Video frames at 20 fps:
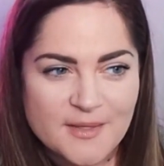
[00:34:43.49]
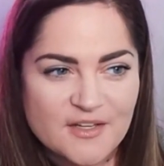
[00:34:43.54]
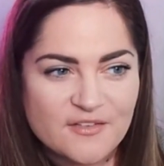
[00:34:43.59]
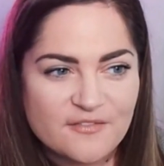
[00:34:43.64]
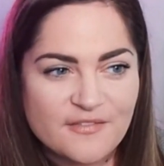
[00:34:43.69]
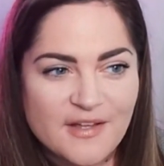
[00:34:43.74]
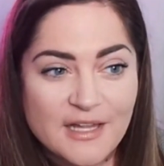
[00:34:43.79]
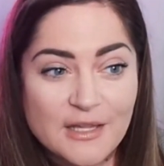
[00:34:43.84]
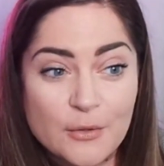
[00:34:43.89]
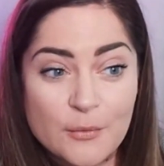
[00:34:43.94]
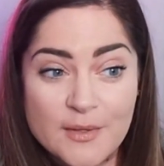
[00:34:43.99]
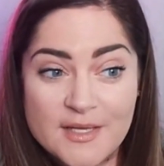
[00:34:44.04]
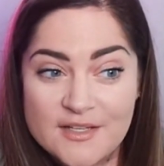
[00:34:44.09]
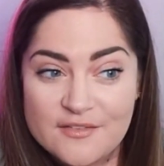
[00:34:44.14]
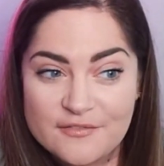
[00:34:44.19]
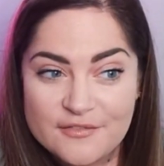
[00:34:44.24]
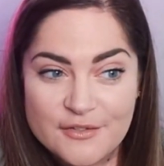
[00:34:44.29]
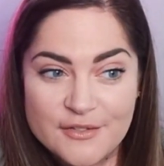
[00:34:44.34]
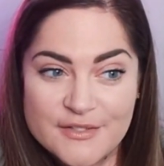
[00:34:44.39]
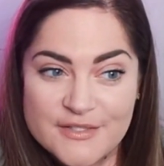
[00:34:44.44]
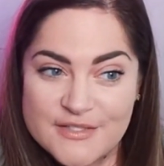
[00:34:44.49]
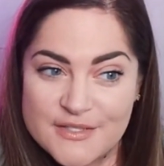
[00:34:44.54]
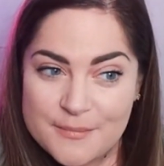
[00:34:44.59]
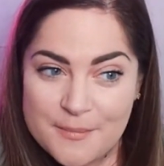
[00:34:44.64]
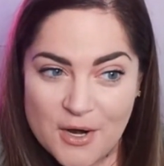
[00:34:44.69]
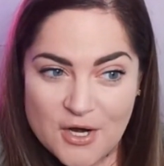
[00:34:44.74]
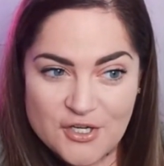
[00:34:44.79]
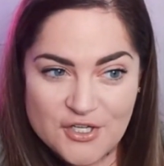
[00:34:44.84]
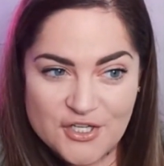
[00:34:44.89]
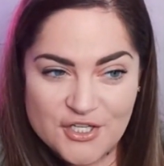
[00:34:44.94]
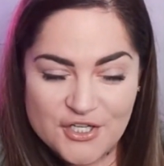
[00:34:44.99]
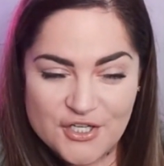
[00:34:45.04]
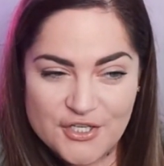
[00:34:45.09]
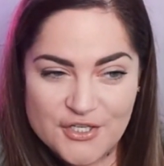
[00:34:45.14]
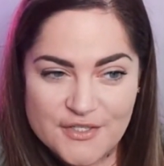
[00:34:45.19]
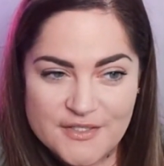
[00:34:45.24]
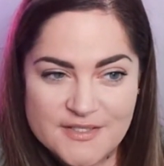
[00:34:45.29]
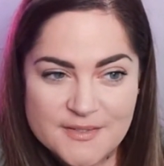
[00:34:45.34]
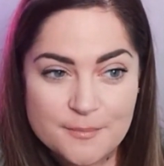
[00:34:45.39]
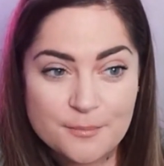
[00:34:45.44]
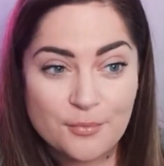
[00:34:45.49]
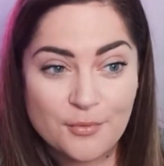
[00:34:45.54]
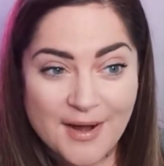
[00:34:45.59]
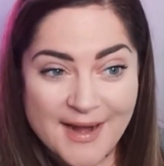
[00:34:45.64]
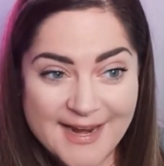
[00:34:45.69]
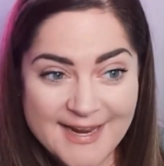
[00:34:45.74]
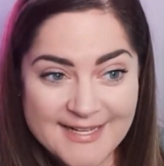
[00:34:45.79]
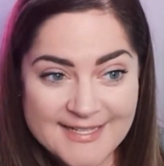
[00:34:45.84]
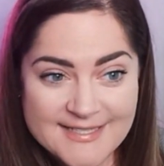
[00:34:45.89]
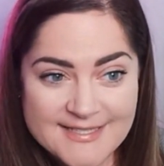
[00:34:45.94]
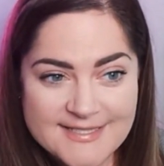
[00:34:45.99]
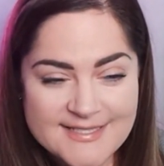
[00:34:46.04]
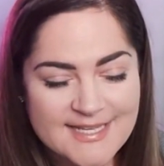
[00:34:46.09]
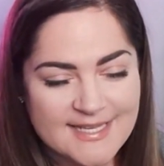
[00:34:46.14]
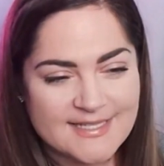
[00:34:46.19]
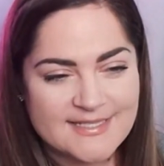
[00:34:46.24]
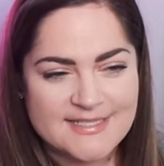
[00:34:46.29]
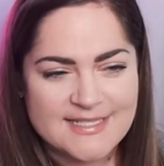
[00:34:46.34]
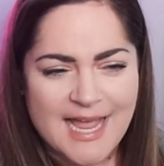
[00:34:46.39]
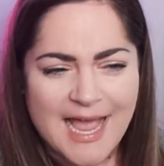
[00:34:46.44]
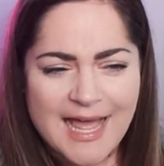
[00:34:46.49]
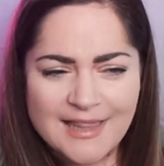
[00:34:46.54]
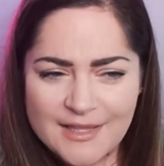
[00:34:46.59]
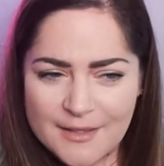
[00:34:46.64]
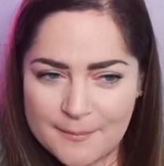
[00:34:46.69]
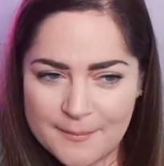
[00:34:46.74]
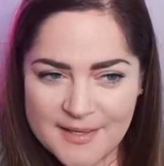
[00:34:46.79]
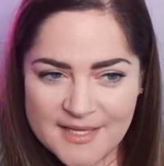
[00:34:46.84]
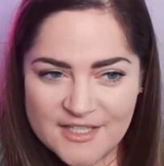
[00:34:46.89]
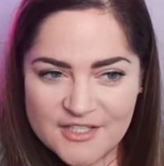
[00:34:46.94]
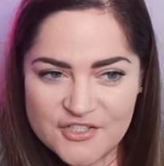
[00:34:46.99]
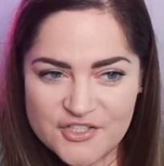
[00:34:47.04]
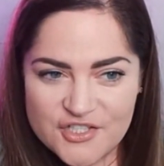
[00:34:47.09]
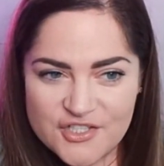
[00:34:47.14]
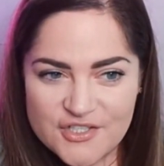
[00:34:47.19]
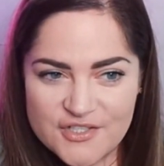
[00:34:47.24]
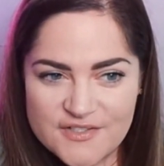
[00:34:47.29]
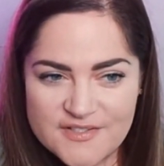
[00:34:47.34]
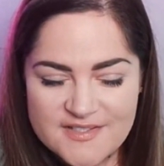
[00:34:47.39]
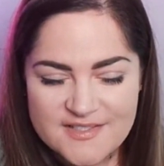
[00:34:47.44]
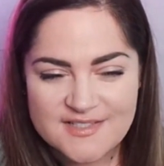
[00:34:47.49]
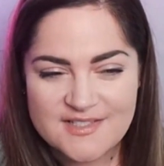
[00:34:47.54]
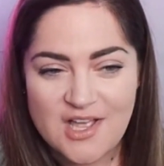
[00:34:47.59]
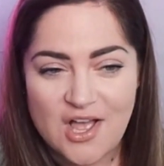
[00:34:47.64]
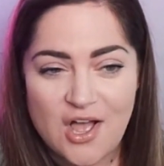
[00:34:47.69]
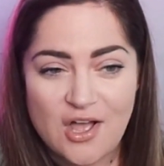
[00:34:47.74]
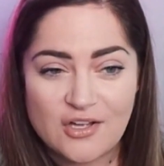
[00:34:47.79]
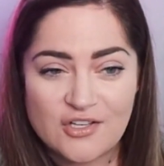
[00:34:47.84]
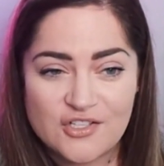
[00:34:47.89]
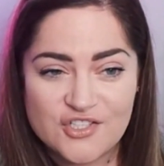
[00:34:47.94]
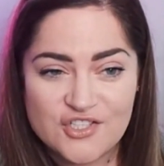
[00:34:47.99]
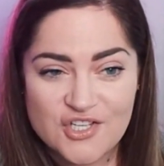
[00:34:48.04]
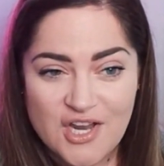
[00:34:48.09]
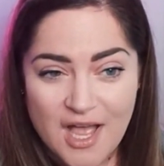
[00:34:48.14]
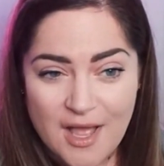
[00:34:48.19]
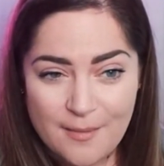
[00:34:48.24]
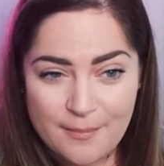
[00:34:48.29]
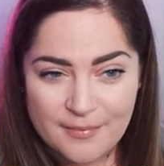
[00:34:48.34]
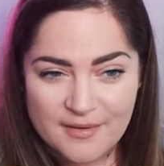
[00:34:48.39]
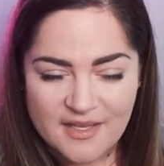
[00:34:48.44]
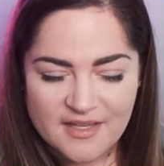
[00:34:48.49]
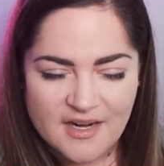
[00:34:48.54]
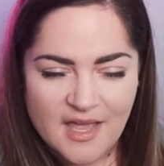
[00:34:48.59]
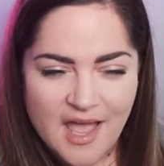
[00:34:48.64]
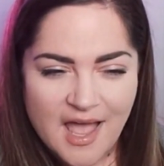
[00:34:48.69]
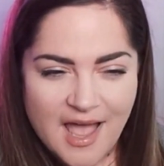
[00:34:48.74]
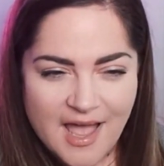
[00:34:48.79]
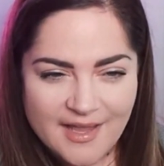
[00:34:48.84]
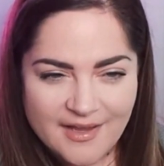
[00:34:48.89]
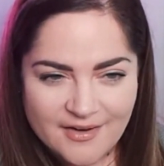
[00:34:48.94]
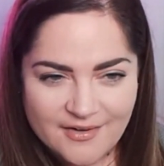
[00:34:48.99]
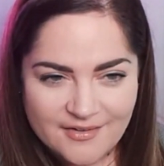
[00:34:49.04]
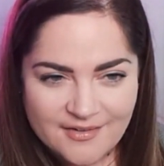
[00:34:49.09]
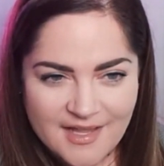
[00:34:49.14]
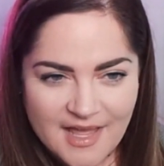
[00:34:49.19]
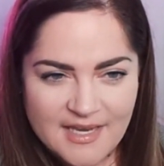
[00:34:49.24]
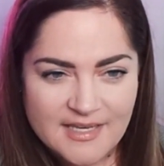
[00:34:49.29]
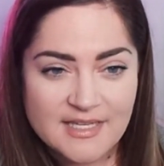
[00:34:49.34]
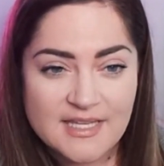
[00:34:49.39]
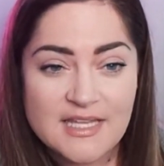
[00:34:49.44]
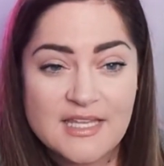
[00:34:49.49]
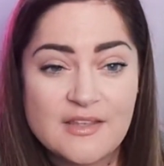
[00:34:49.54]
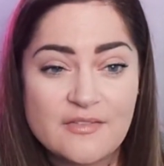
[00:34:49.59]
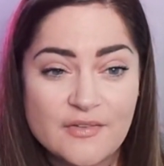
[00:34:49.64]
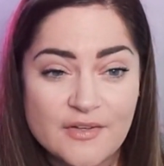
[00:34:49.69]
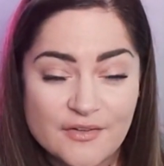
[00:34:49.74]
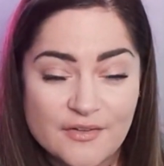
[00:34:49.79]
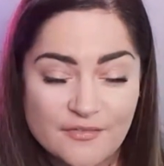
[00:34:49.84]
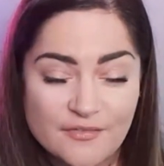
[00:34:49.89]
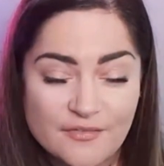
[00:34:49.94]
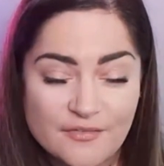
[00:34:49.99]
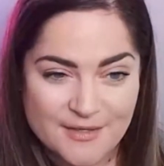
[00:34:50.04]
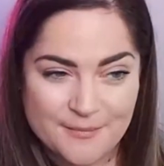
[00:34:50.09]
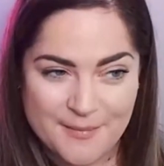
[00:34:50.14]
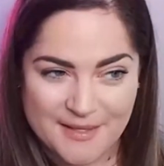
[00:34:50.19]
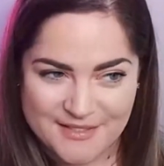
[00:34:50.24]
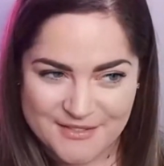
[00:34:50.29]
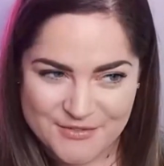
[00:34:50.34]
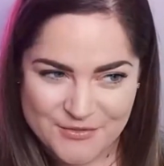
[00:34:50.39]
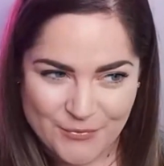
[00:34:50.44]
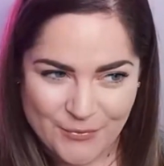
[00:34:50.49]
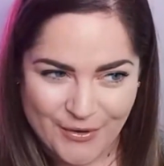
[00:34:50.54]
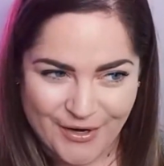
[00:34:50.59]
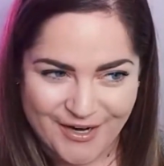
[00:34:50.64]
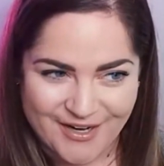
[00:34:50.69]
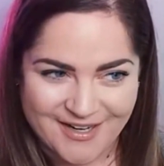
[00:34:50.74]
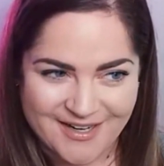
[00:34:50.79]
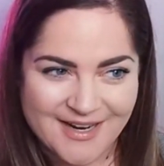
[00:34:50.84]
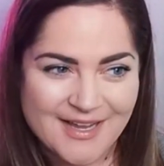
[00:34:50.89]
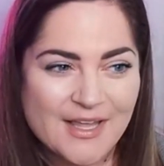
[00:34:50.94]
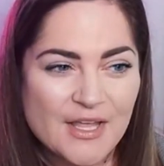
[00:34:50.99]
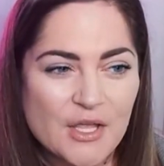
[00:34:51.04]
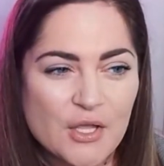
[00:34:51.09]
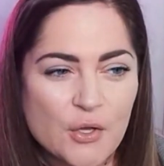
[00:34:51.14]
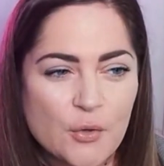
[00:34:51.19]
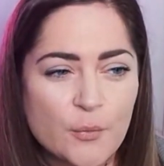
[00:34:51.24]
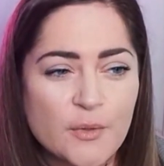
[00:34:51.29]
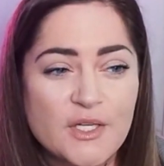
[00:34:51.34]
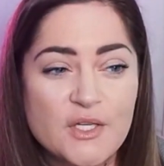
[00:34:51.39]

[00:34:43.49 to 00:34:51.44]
You'll meet fellow influencer marketers, brands, and talent managers to talk shop, get hired, and even find a mentor.